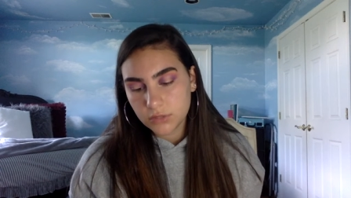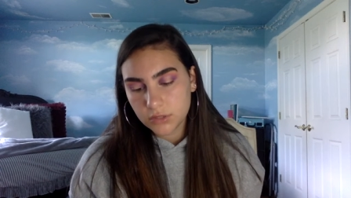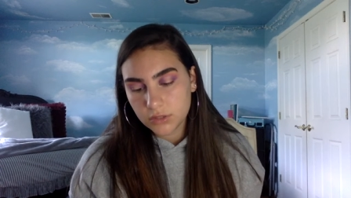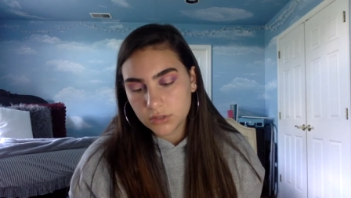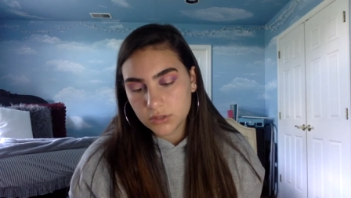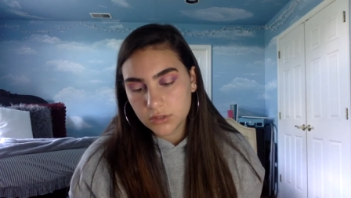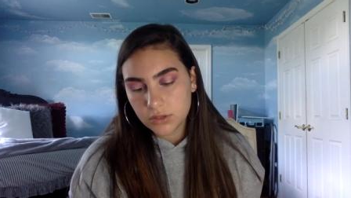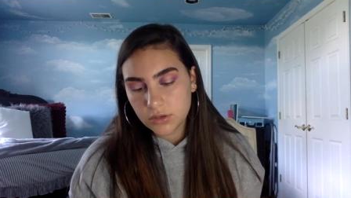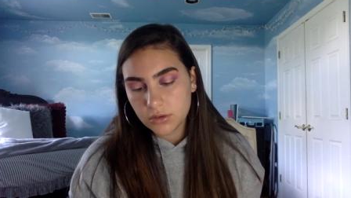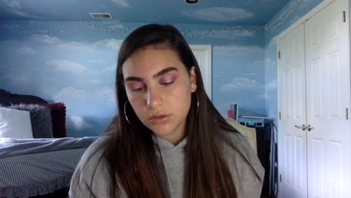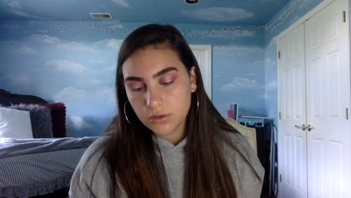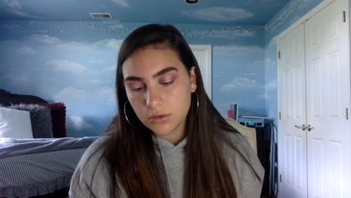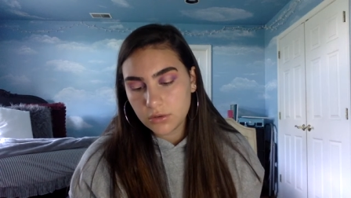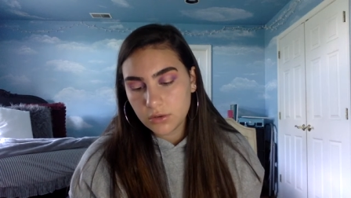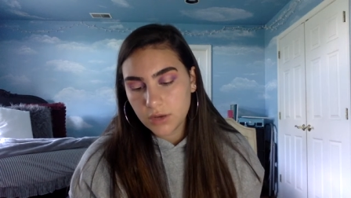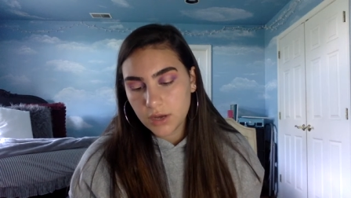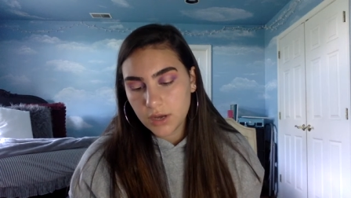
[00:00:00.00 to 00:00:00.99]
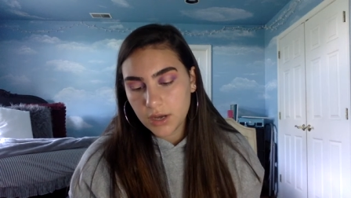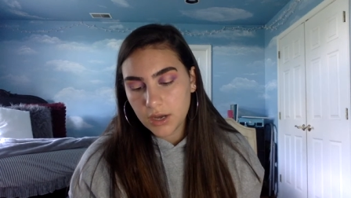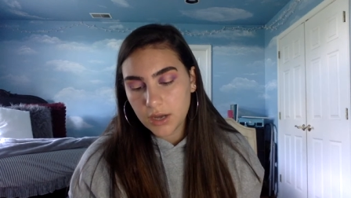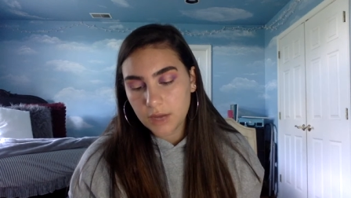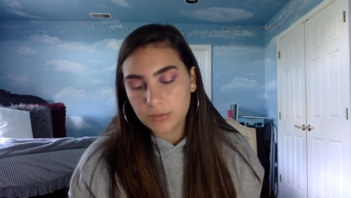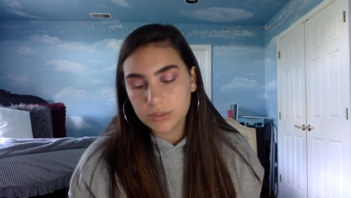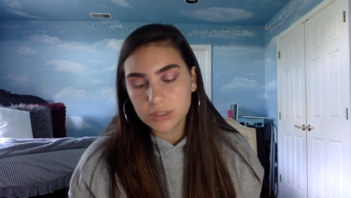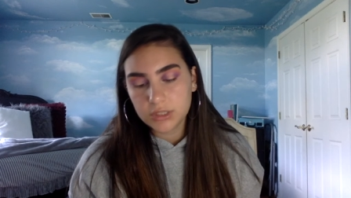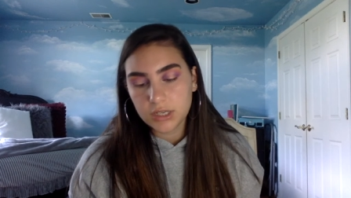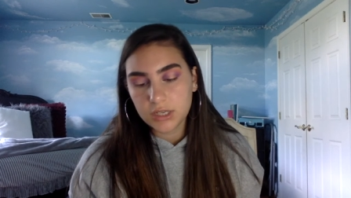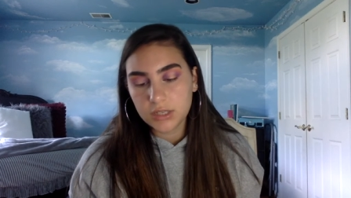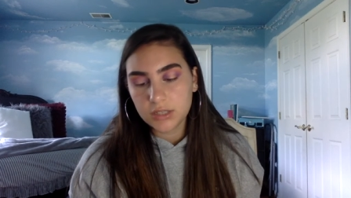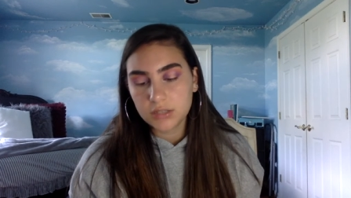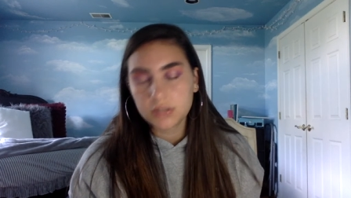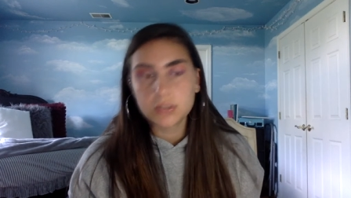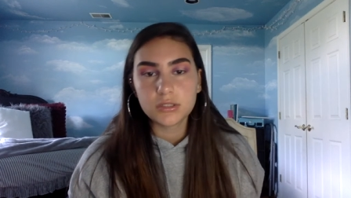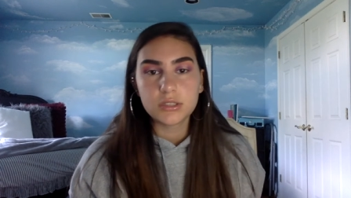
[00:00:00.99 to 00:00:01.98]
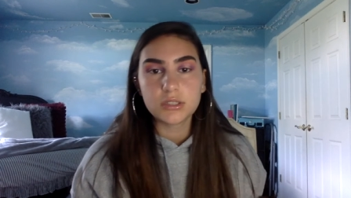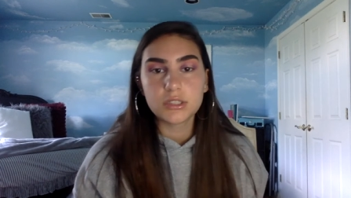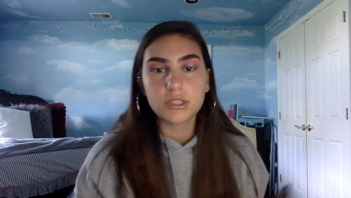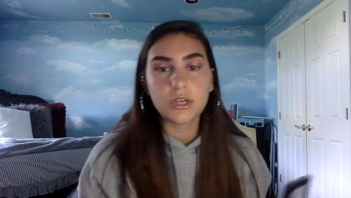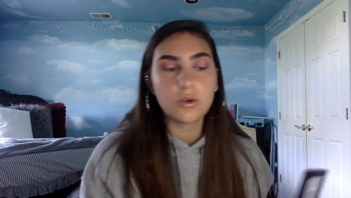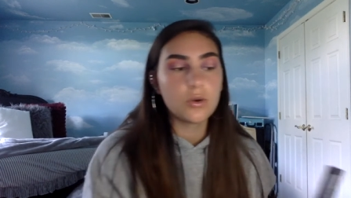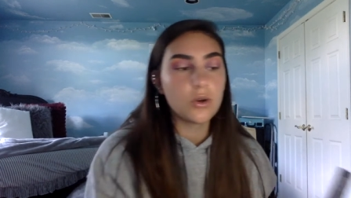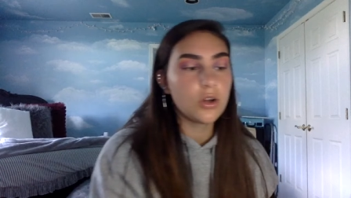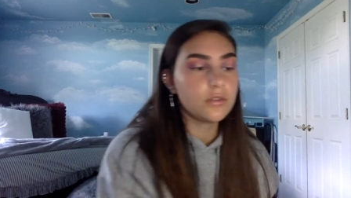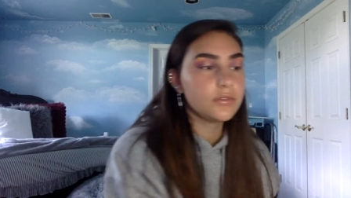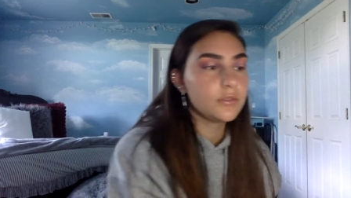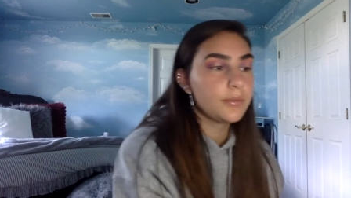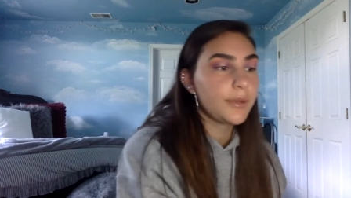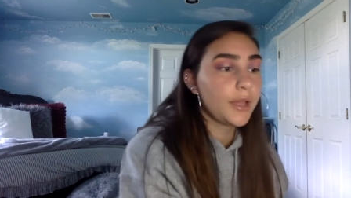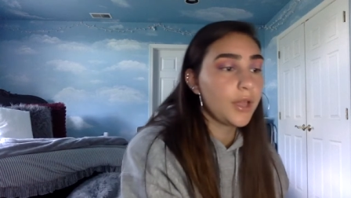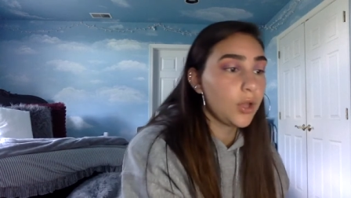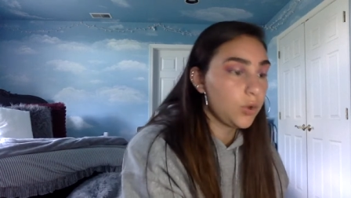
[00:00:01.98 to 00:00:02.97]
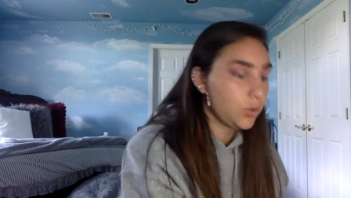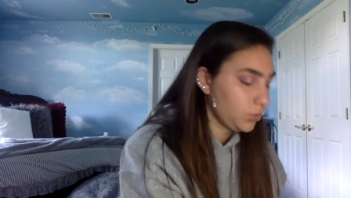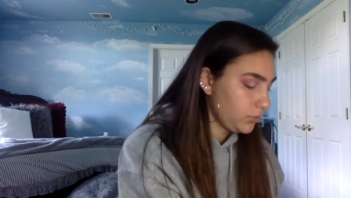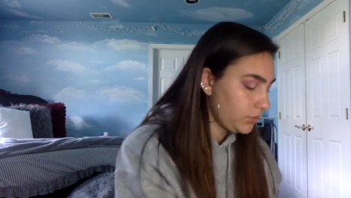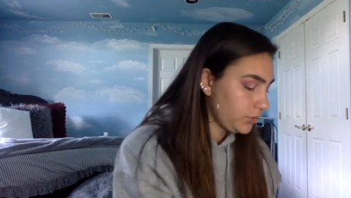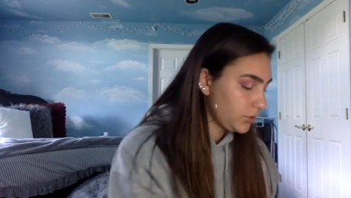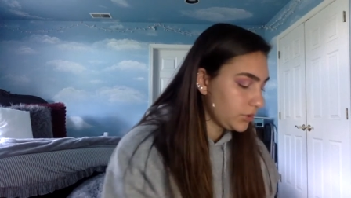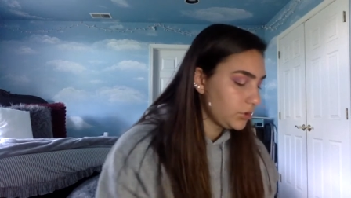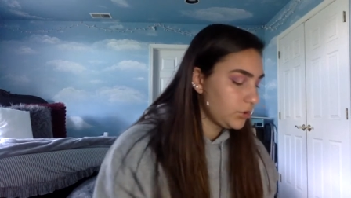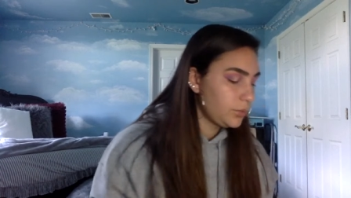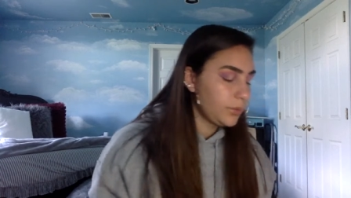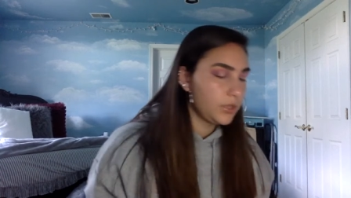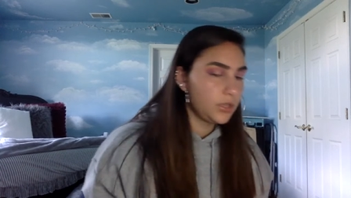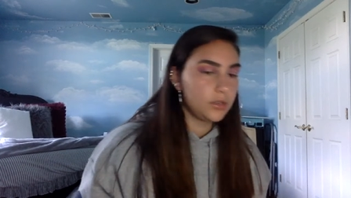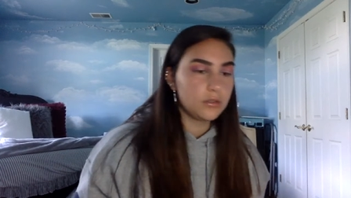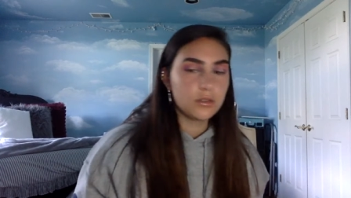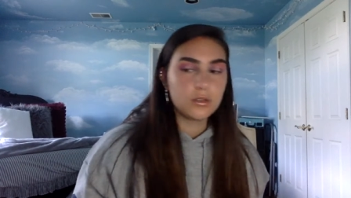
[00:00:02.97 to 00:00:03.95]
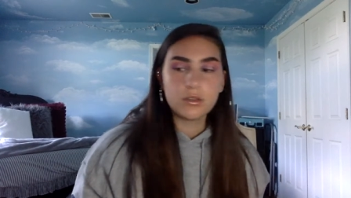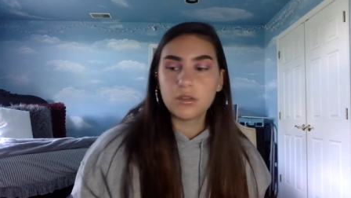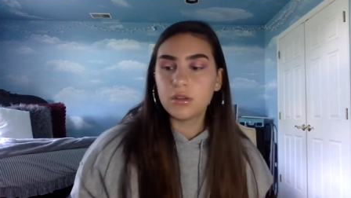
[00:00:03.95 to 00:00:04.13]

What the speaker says: So I'm just kind of going to go off on my own for a little bit.